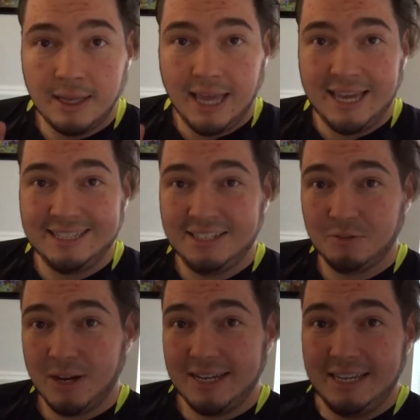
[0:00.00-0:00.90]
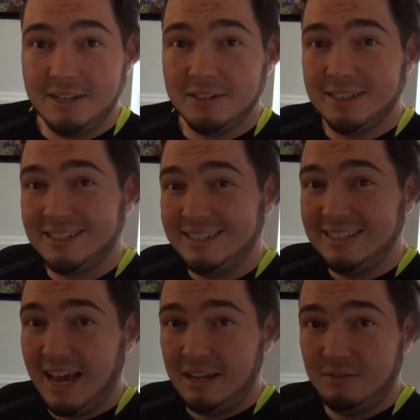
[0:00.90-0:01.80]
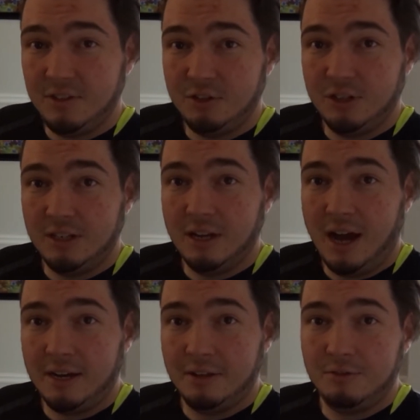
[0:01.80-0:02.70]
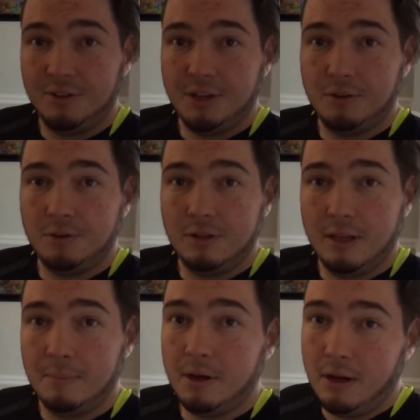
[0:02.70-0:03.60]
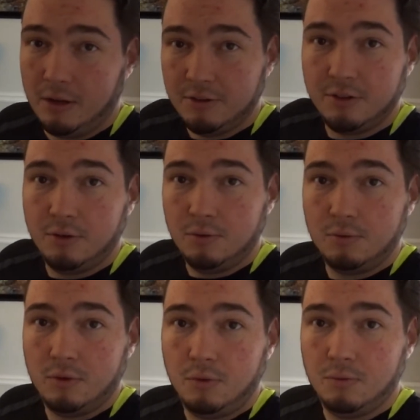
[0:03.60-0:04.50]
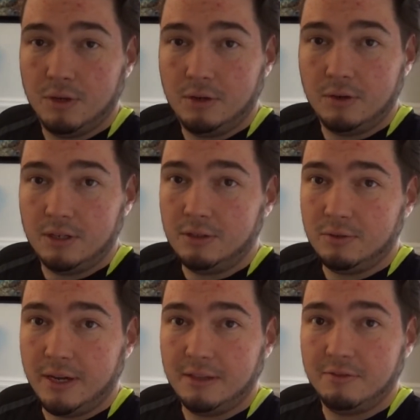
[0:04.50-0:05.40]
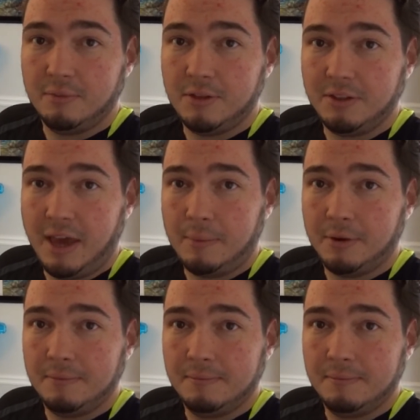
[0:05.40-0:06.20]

And this right here is a night vision audio video clip also recorded directly from this camera.